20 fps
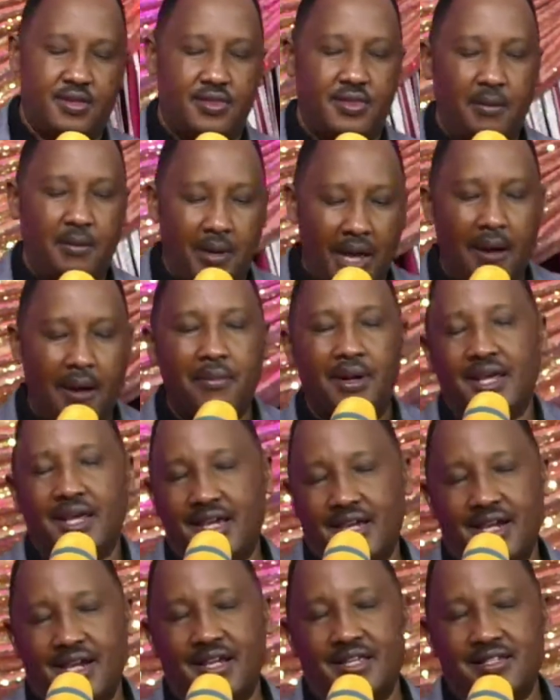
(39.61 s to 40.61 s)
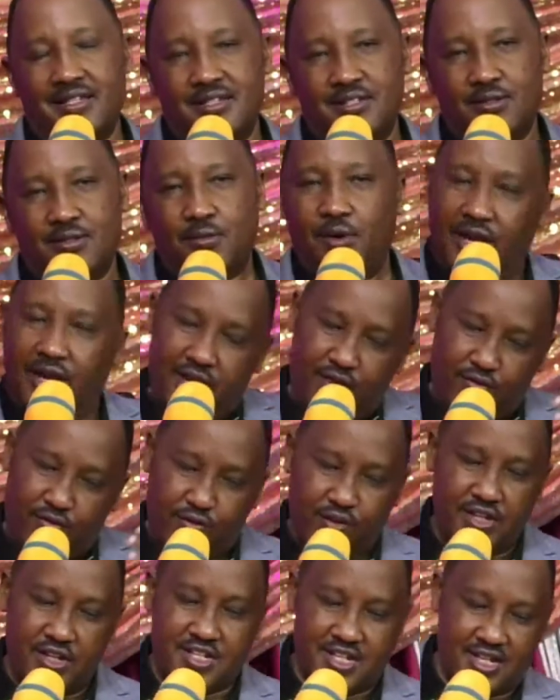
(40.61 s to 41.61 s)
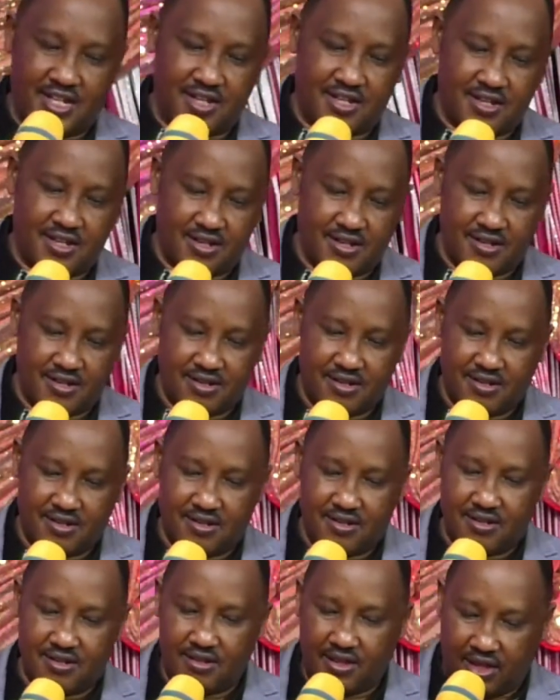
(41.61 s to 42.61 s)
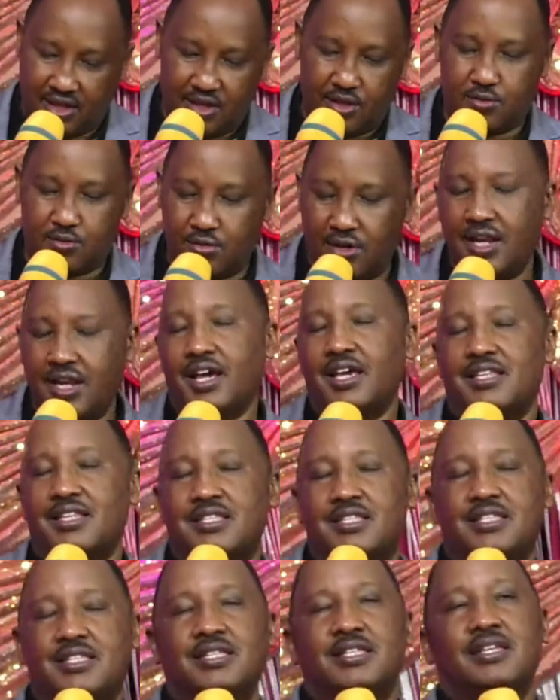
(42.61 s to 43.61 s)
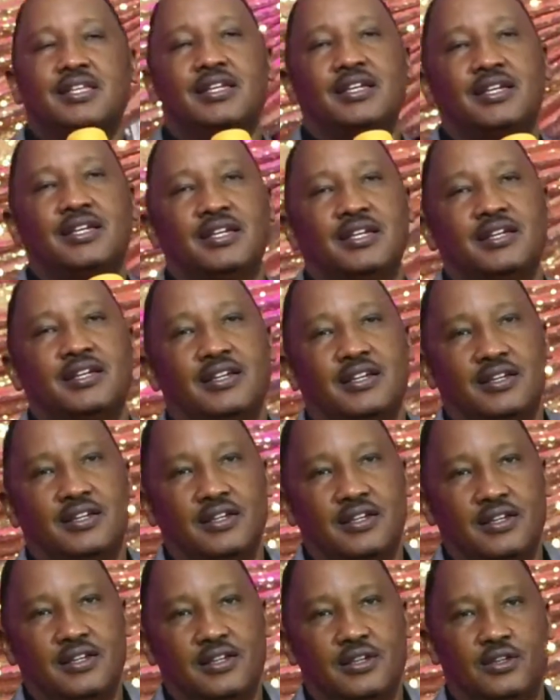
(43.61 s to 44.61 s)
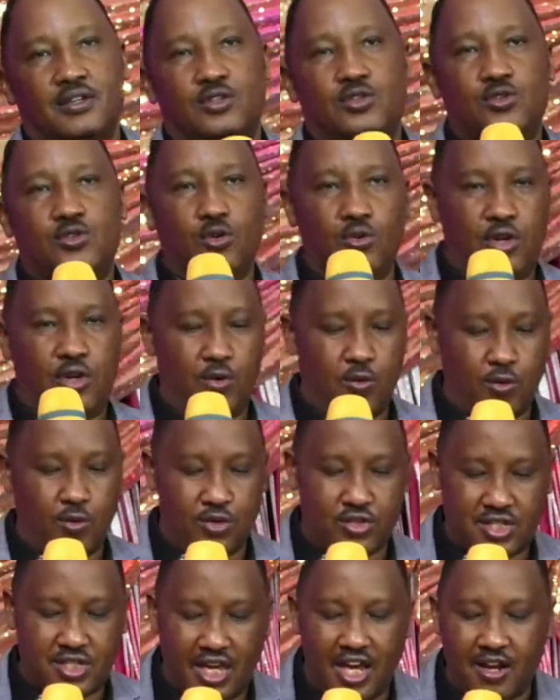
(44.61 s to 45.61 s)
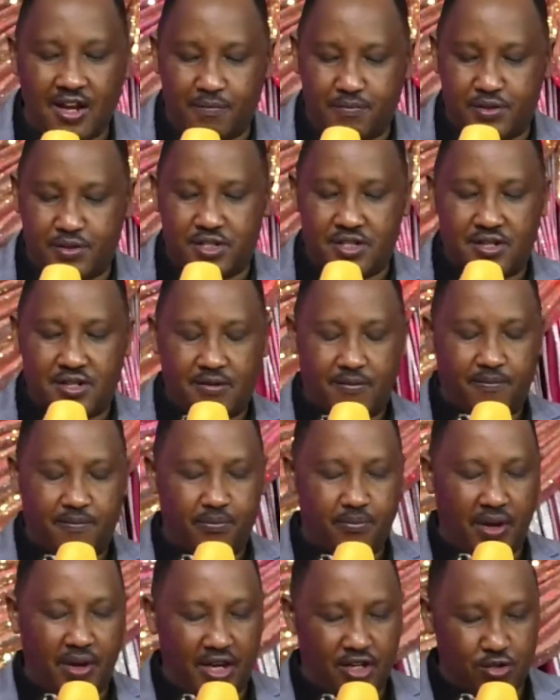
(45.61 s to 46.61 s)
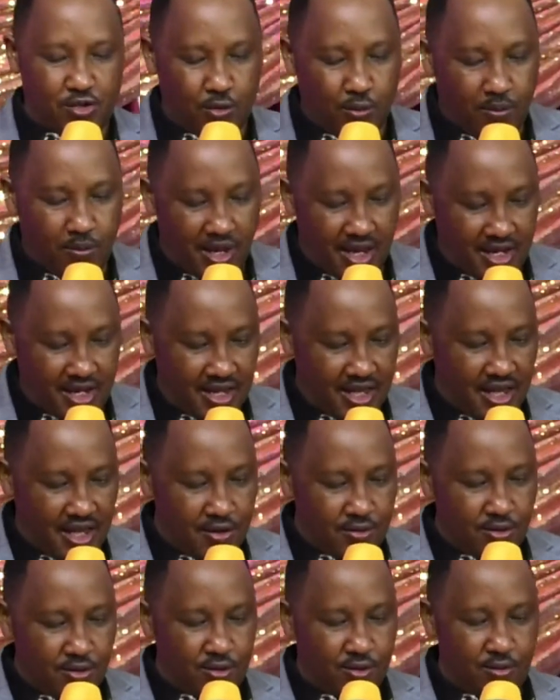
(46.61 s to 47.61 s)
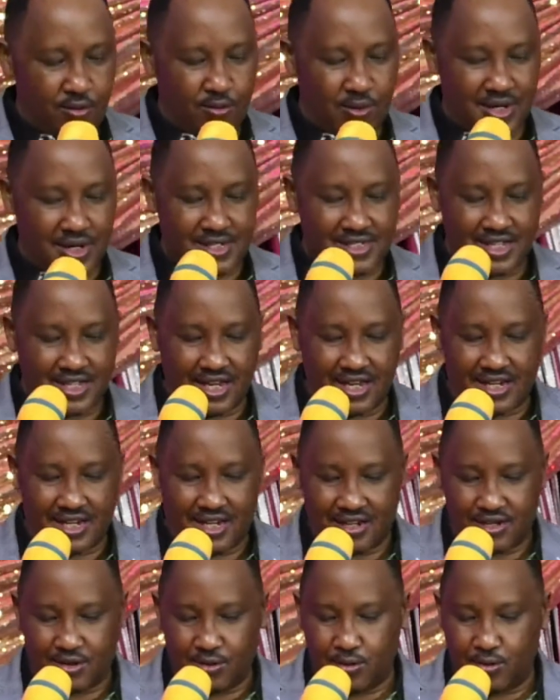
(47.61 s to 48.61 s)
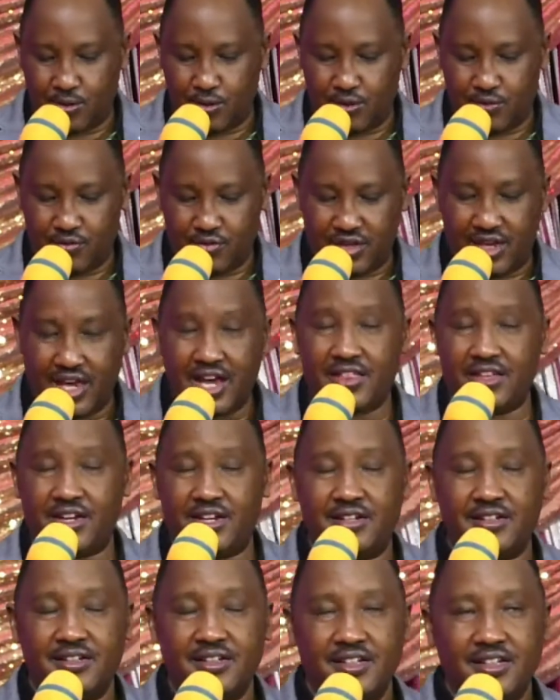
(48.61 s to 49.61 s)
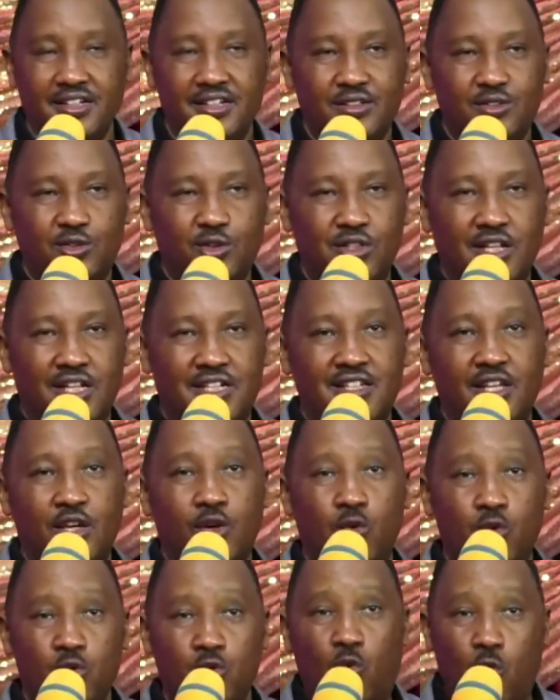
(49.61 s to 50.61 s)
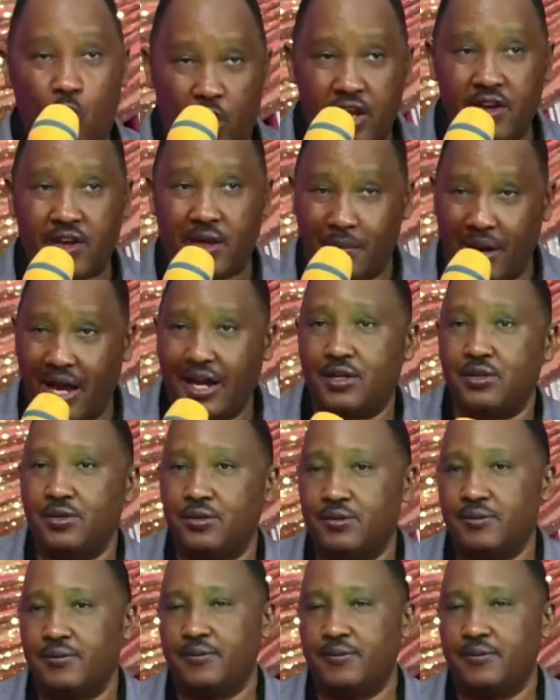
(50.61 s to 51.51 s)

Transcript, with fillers: the Amalekites were defeating the Israelites. So he was helped by two men, Aaron on one side and Hur on the other, so that they could win the battle.